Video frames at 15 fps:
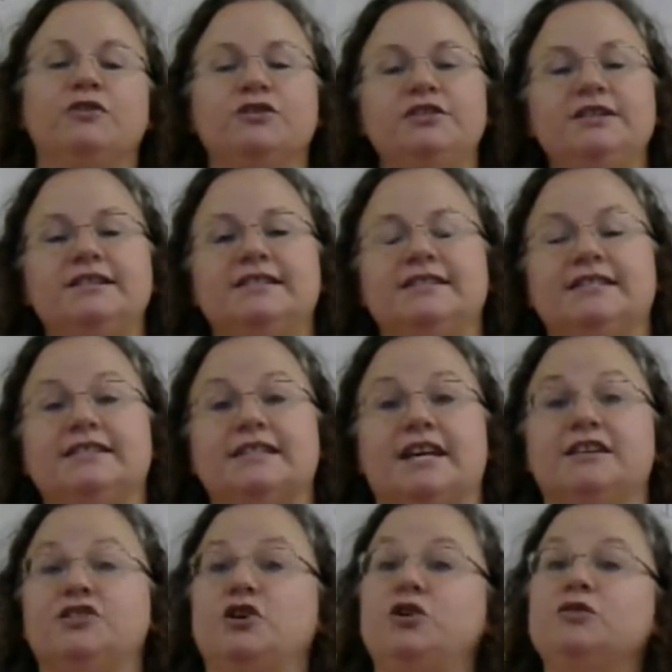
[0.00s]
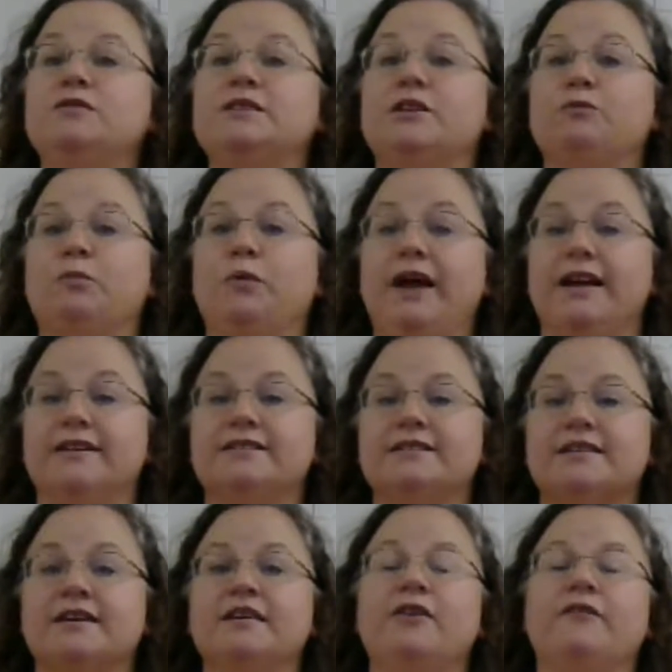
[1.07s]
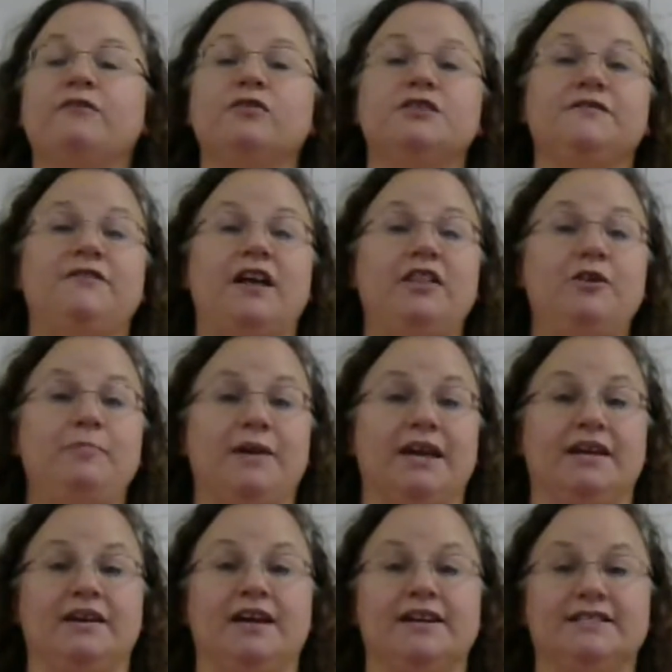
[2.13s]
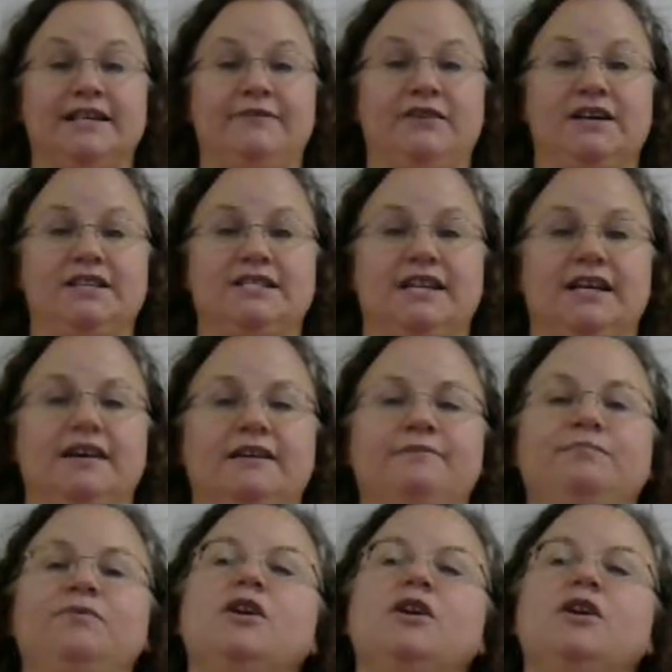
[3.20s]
First, let's discuss who's at risk for developing a DVT.